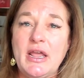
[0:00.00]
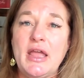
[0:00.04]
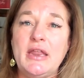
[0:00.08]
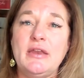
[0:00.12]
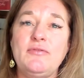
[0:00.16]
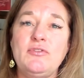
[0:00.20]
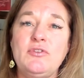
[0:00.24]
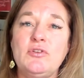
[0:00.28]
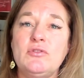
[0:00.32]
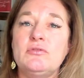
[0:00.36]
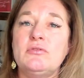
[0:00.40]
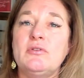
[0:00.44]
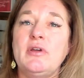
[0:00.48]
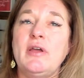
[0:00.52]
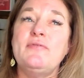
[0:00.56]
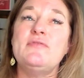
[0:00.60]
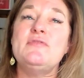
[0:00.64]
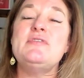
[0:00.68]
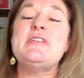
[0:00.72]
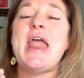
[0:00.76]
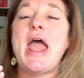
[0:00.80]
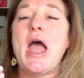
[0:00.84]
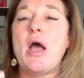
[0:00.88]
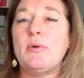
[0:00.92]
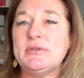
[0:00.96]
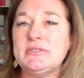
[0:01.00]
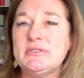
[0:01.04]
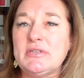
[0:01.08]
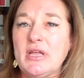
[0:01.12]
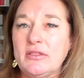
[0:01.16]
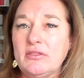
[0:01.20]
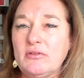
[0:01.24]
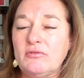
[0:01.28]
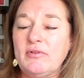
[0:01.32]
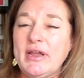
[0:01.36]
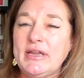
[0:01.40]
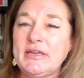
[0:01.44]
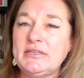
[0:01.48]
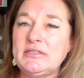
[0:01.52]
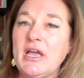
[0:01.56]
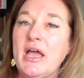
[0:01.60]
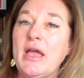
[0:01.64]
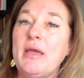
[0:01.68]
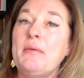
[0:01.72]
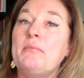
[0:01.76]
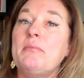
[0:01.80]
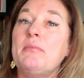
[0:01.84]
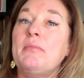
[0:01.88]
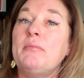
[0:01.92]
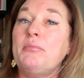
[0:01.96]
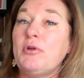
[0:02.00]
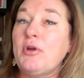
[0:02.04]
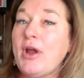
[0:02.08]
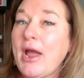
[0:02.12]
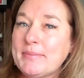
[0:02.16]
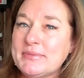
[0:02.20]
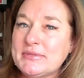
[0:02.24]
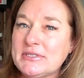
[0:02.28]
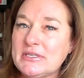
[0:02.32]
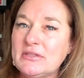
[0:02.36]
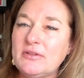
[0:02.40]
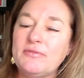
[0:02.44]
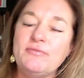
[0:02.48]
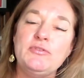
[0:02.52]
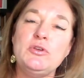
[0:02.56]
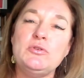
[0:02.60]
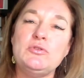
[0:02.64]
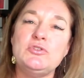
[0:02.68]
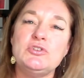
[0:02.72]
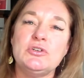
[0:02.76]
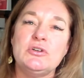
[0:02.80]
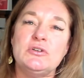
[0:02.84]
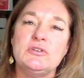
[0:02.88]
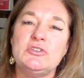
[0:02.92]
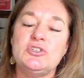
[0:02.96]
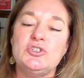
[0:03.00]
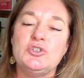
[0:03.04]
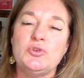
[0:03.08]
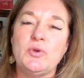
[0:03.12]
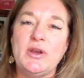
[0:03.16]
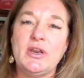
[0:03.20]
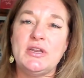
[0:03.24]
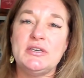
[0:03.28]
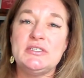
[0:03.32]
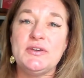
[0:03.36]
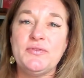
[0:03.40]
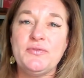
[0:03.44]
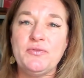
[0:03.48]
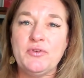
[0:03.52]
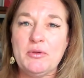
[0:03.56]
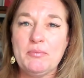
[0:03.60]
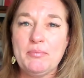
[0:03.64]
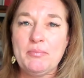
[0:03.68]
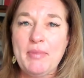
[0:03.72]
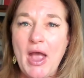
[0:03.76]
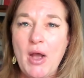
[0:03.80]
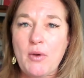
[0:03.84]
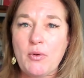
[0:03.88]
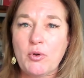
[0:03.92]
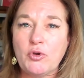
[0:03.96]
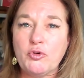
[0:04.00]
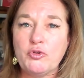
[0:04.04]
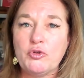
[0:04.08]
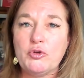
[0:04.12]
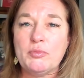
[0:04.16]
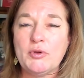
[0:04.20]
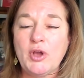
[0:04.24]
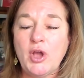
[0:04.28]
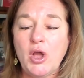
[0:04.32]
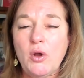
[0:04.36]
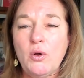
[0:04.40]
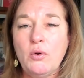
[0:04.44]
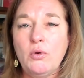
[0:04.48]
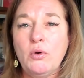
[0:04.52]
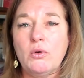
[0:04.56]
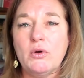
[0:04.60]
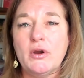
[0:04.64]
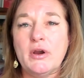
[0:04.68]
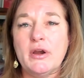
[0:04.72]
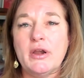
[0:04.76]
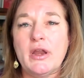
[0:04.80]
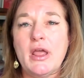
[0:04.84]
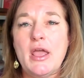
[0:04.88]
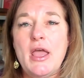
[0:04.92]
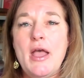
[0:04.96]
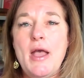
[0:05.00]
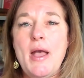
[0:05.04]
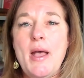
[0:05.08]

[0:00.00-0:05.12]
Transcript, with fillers: And if now is not the right time, perhaps in the future, to join a different power group cohort.